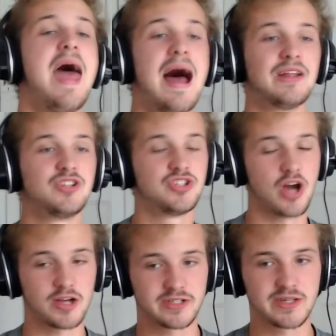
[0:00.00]
and
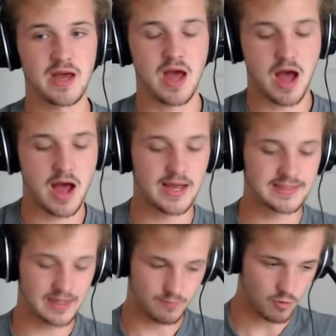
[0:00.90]
just
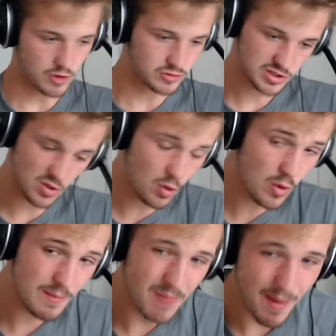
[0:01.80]
set up rocks, which is
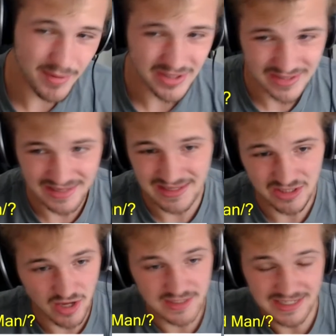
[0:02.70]
all, in my opinion, Sand
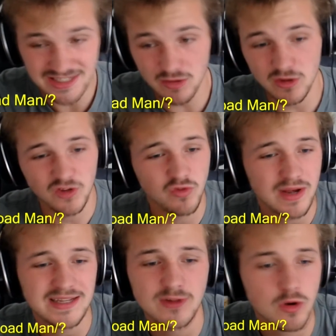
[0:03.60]
Slash does. It's still useful
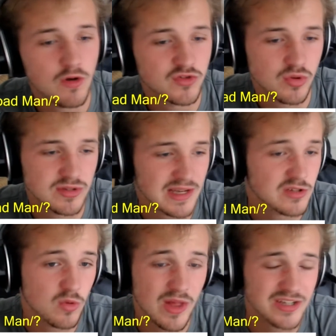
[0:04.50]
against knockoff, Swords
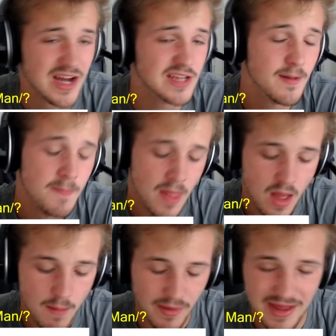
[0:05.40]
Dance, all that jazz,
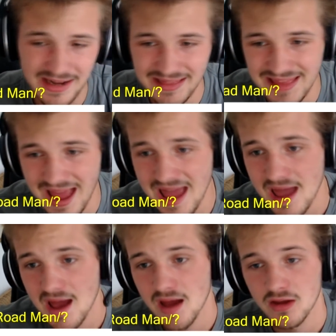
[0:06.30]
but at the end of the
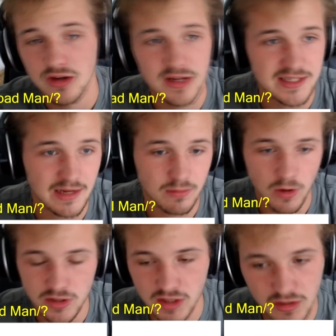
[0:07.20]
day, you're going to set up
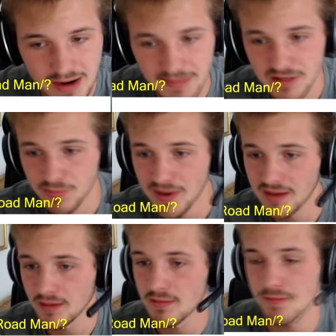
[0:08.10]
rocks, you're going to Rapid
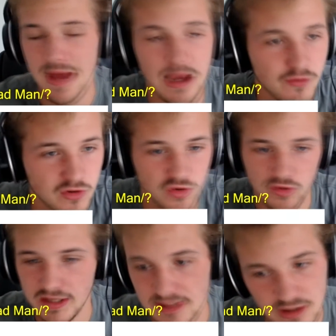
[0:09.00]
Spin, you may go for a
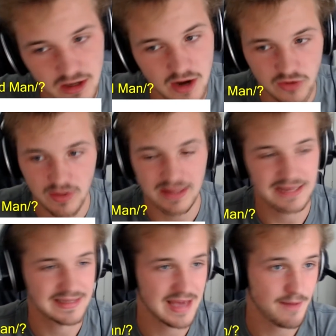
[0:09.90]
Swords Dance, you're going to Earthquake,
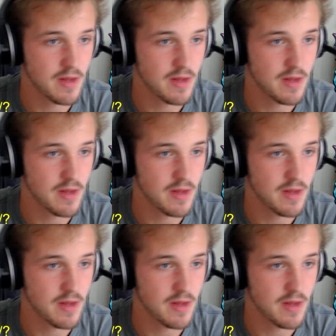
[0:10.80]
that's game.